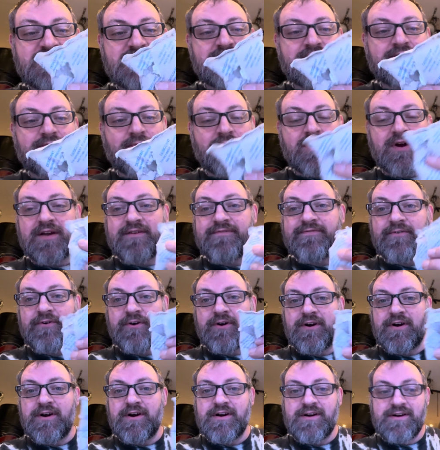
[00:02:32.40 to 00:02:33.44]
to work
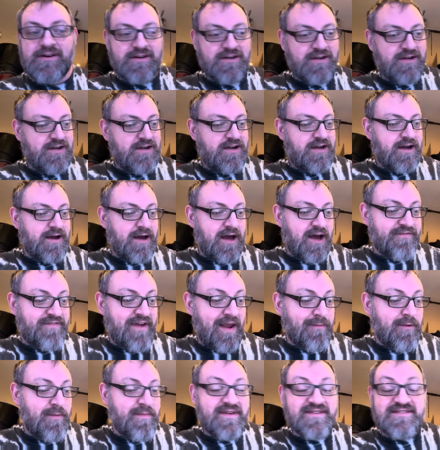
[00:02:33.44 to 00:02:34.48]
for a uh,
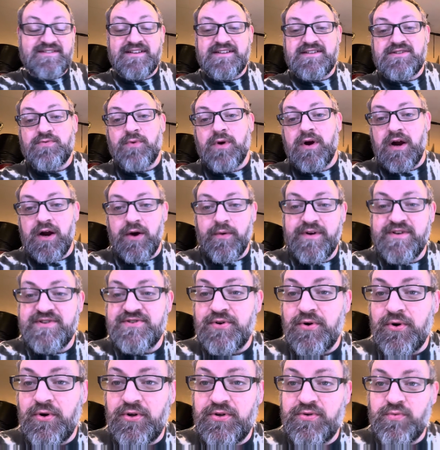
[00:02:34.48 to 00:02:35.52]
family business where we
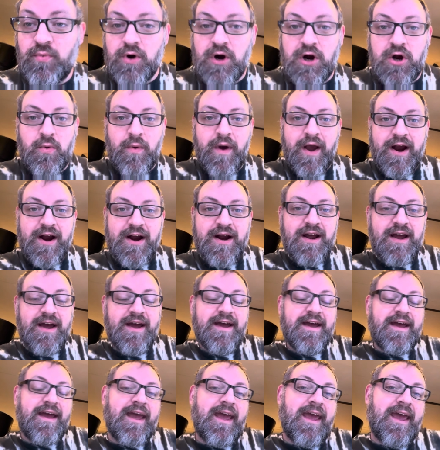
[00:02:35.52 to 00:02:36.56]
sold workwear,
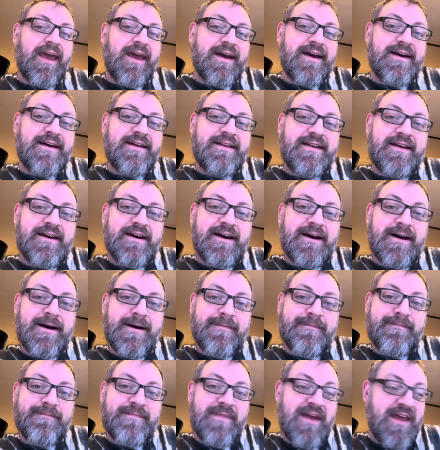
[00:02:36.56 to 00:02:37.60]
and
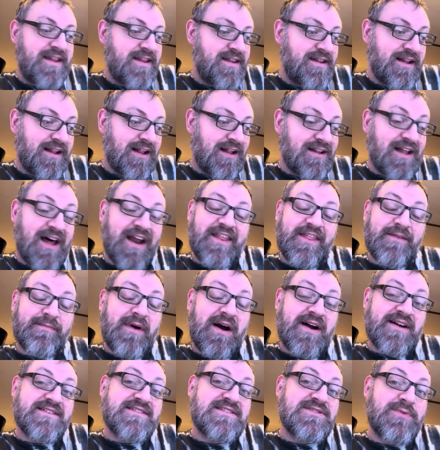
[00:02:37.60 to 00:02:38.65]
um, in a lot of the
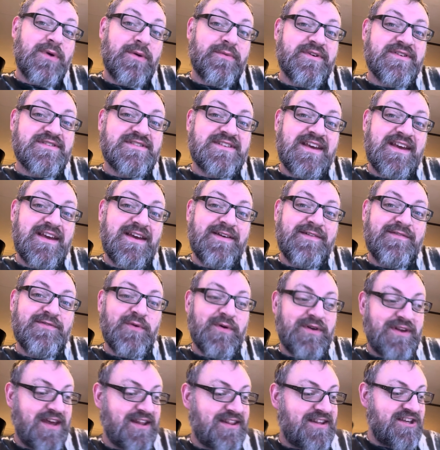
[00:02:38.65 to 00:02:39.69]
boxes we received,
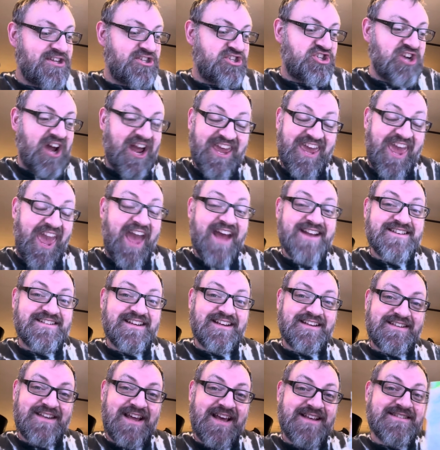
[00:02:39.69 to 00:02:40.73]
we'd get these
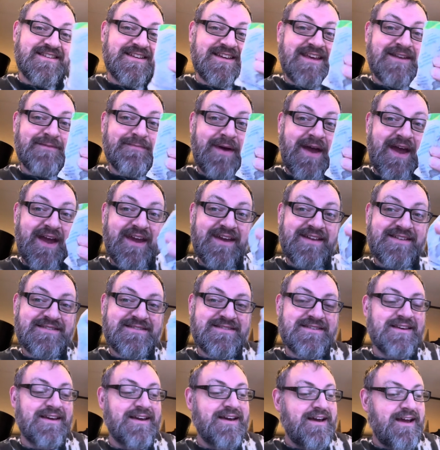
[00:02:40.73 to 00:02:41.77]
gigantic desiccant
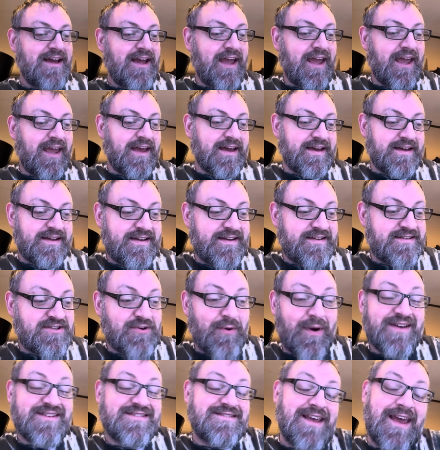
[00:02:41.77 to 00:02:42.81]
packets, and so
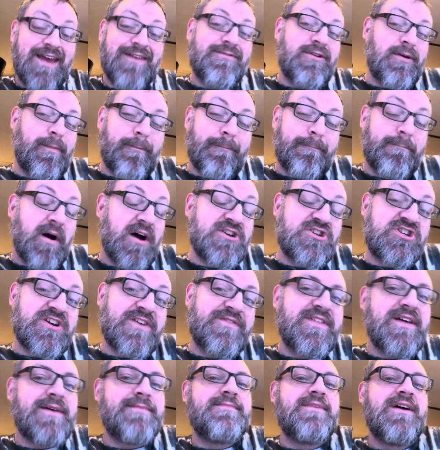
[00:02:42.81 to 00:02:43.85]
I saved a bunch
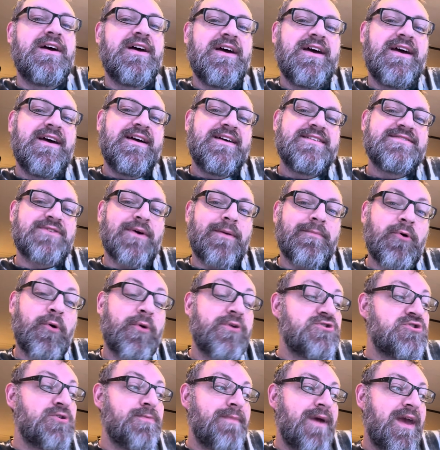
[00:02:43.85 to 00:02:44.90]
of them. So I'm
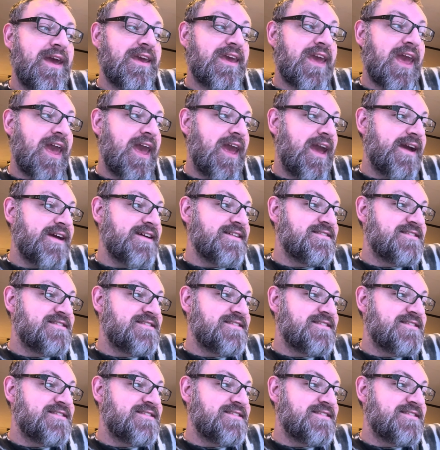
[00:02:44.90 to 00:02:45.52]
going to make a